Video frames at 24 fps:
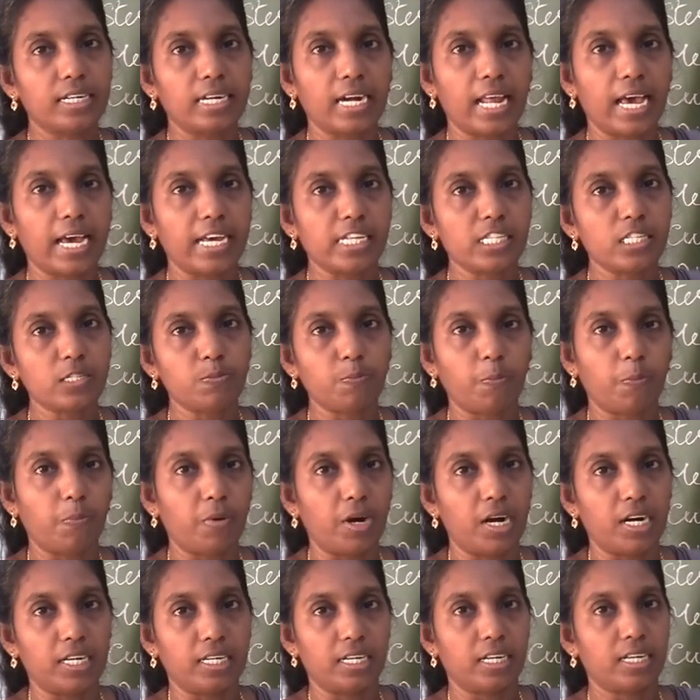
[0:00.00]
glass
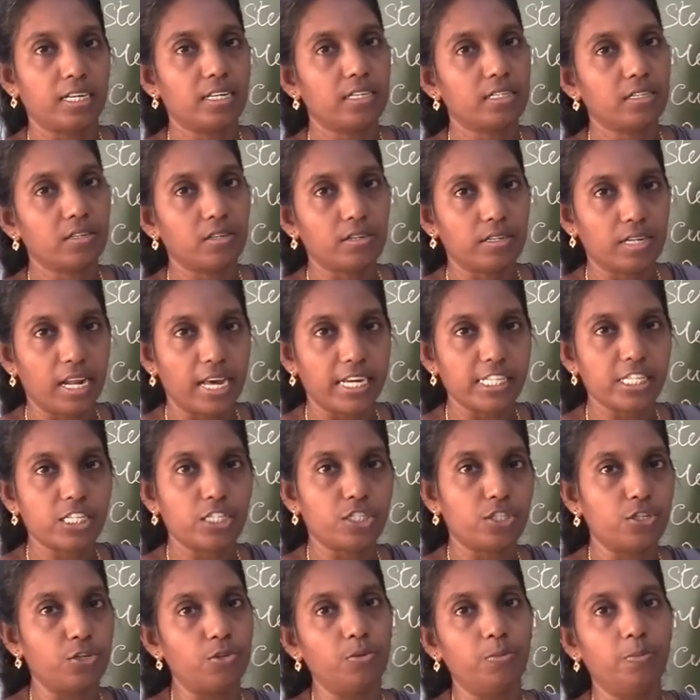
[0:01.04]
pot, glass
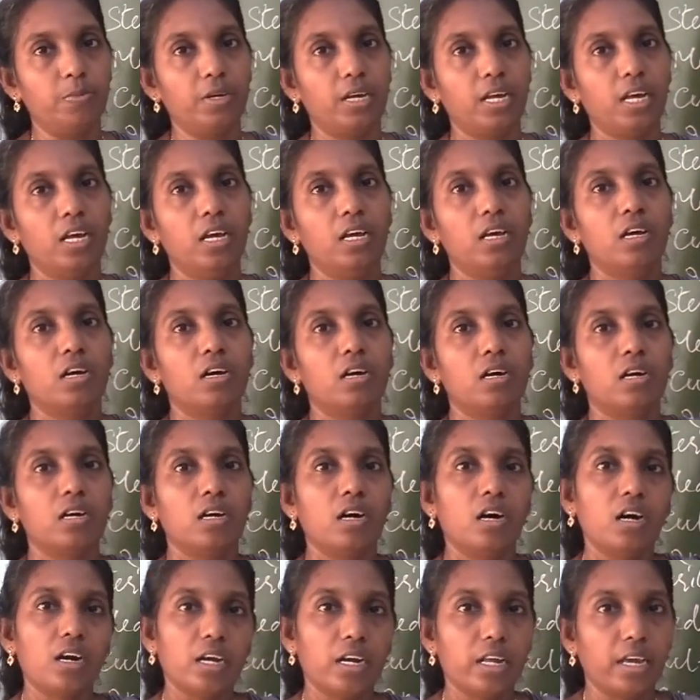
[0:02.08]
tube
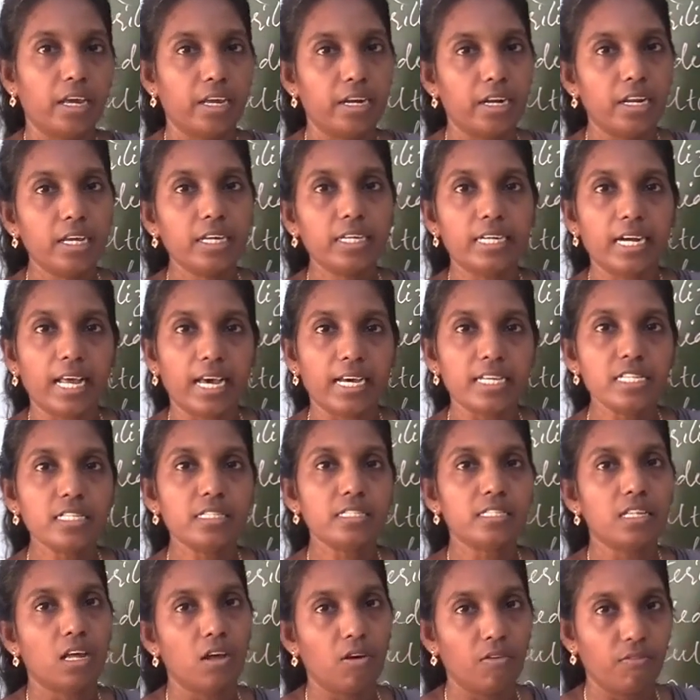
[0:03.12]
or any
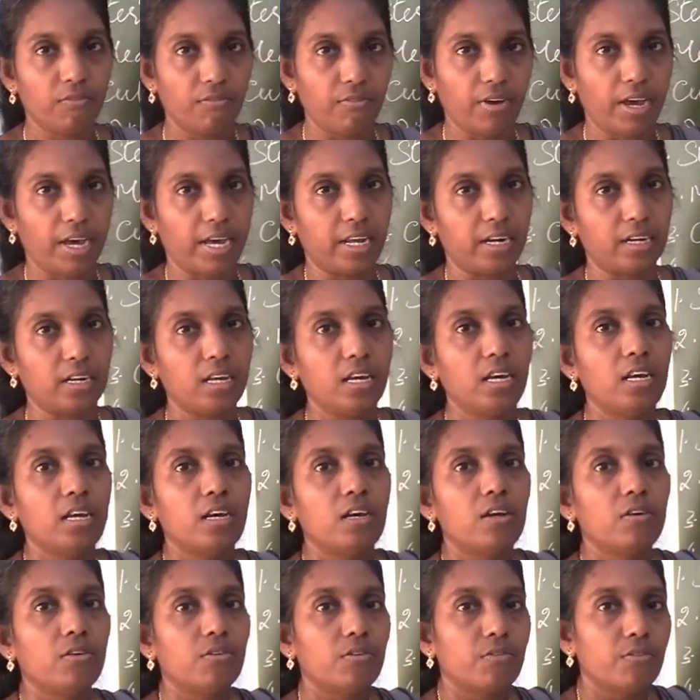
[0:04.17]
glass ware
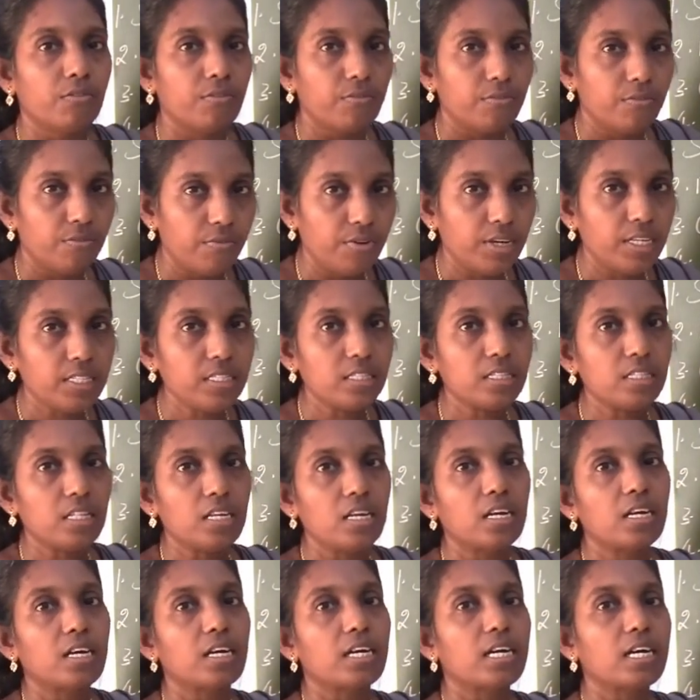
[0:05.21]
with
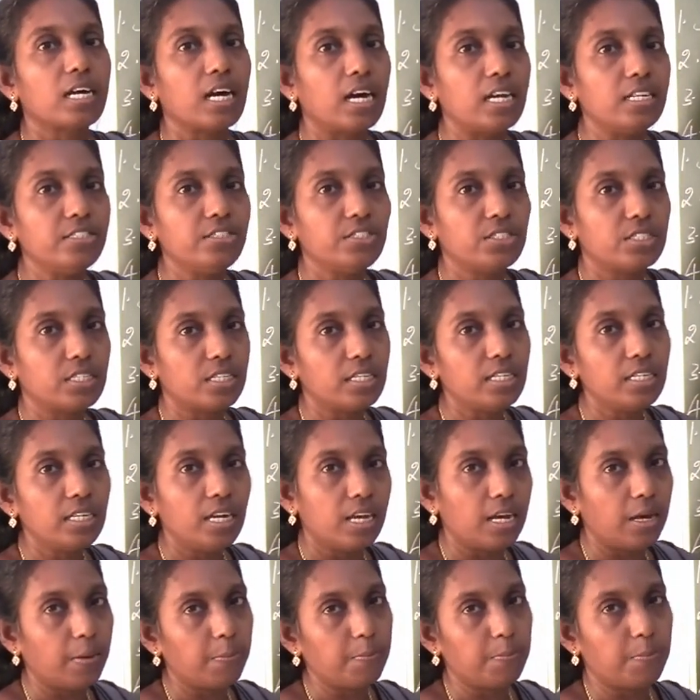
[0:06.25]
cultured
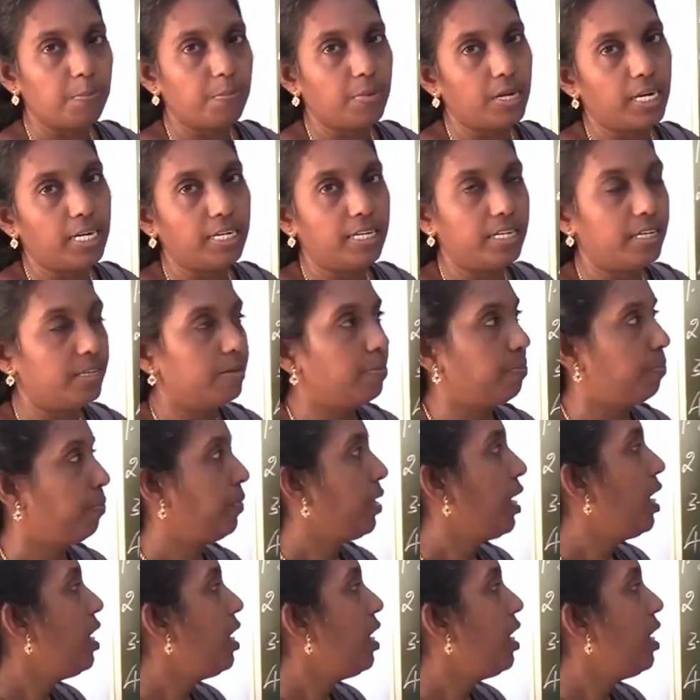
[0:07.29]
medium.